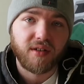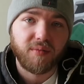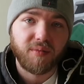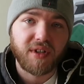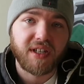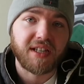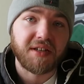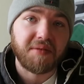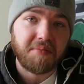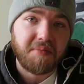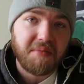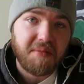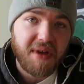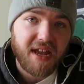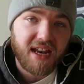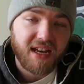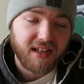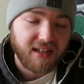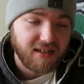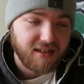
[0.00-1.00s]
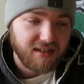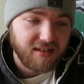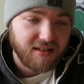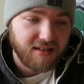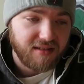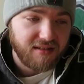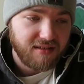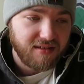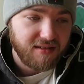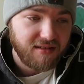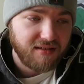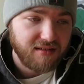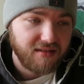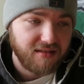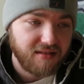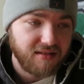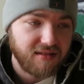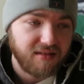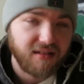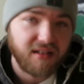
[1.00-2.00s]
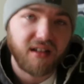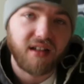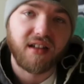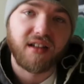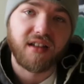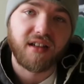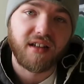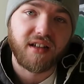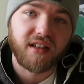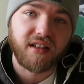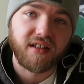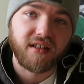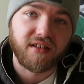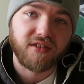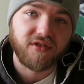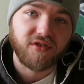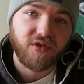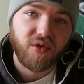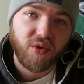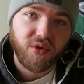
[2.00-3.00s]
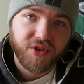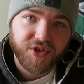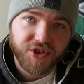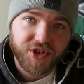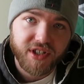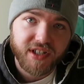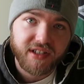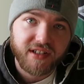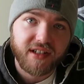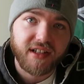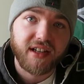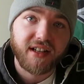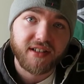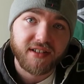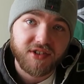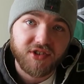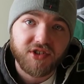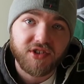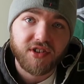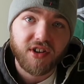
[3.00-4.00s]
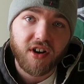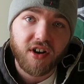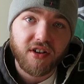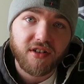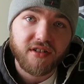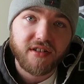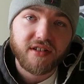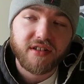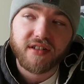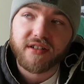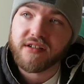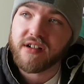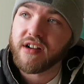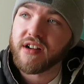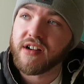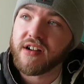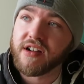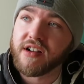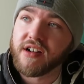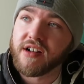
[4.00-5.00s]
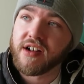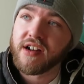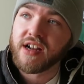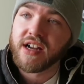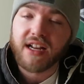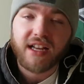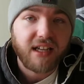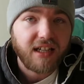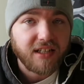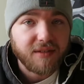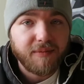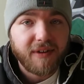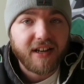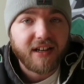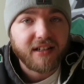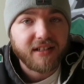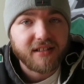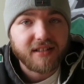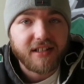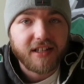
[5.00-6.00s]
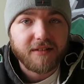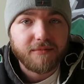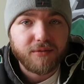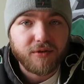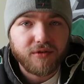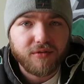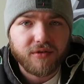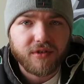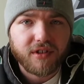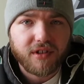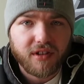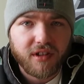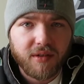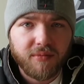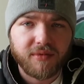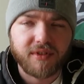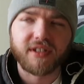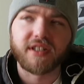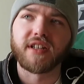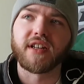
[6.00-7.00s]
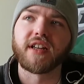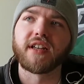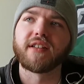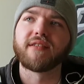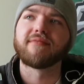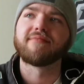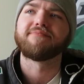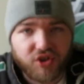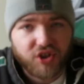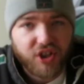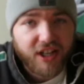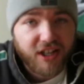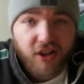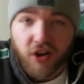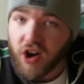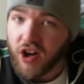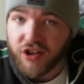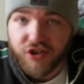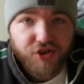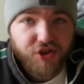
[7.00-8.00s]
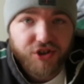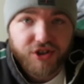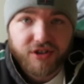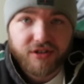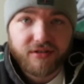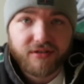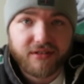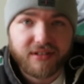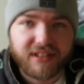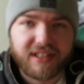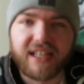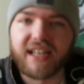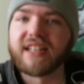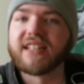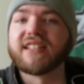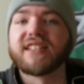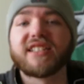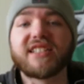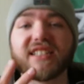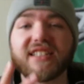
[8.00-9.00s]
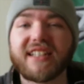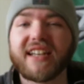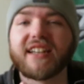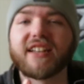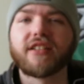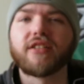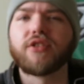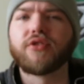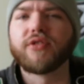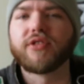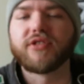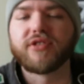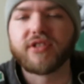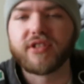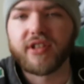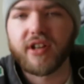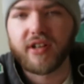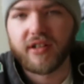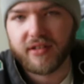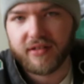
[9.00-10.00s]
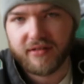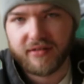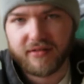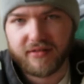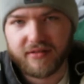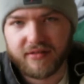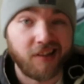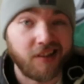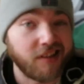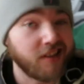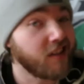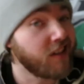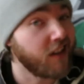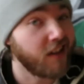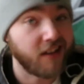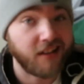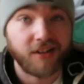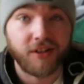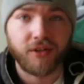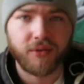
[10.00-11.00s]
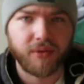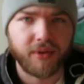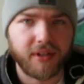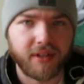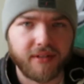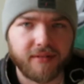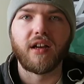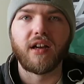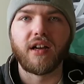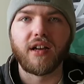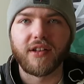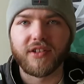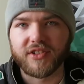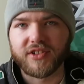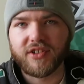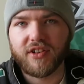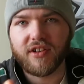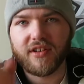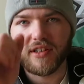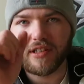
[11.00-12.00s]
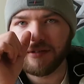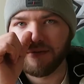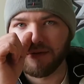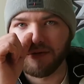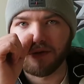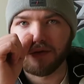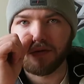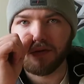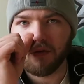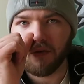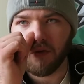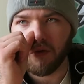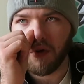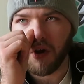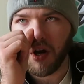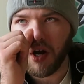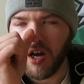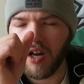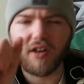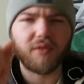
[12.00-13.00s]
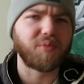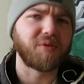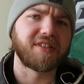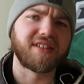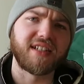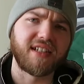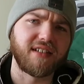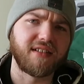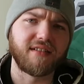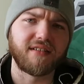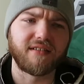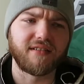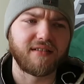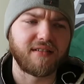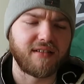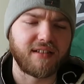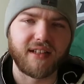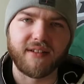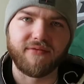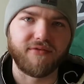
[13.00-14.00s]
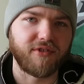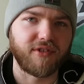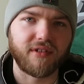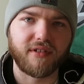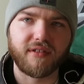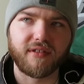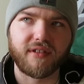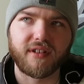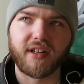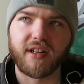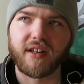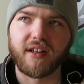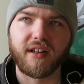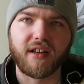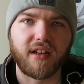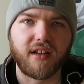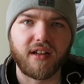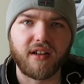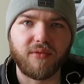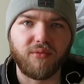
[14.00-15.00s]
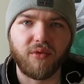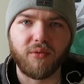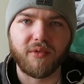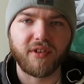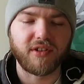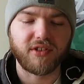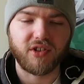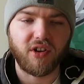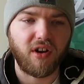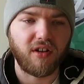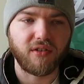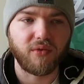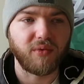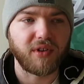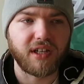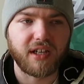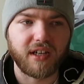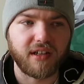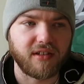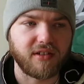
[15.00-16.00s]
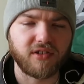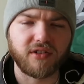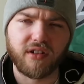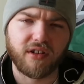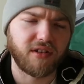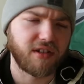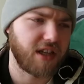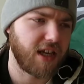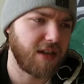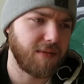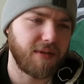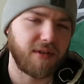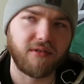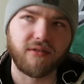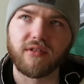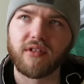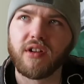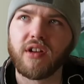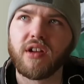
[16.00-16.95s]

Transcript: being a menace in the score sheet against the Stars. He's making his debut with Columbus tonight. Jake Ottinger is getting his second career start. Let's get into it. The start of this one was 100% different than what we saw on the weekend. Stars came out